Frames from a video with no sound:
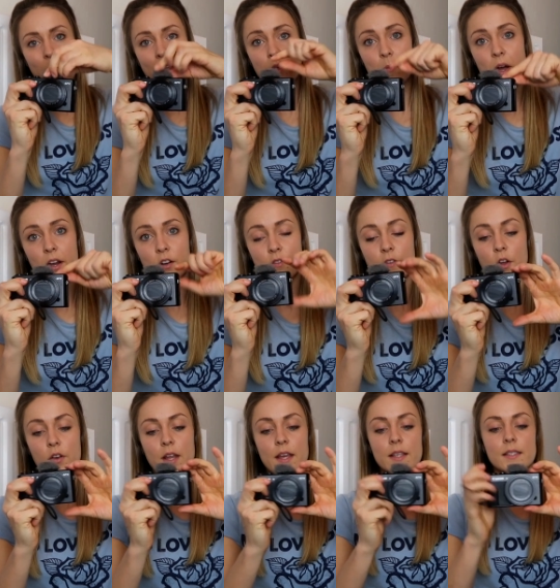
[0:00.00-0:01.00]
where the
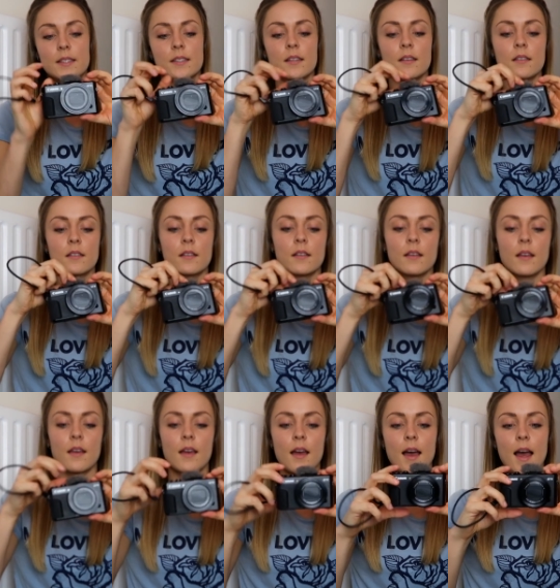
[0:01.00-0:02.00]
microphone is
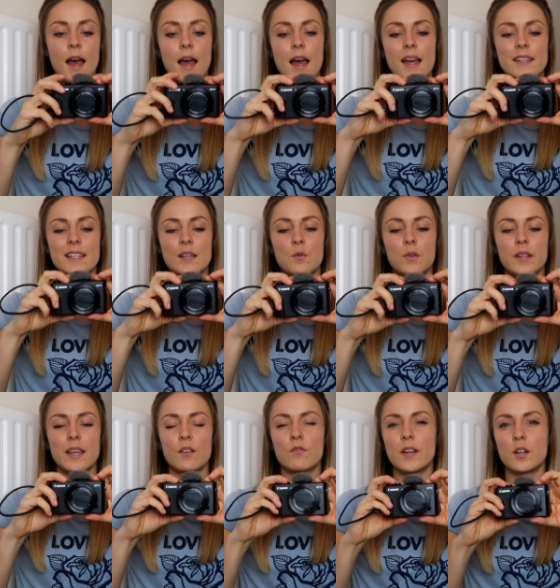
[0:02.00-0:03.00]
and it will
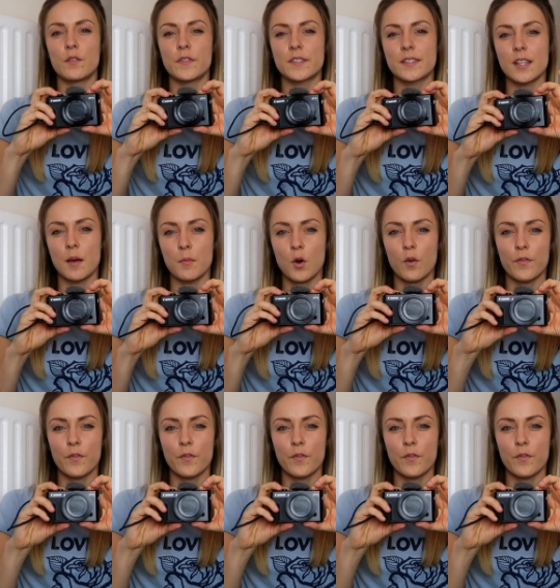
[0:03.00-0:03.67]
get rid of some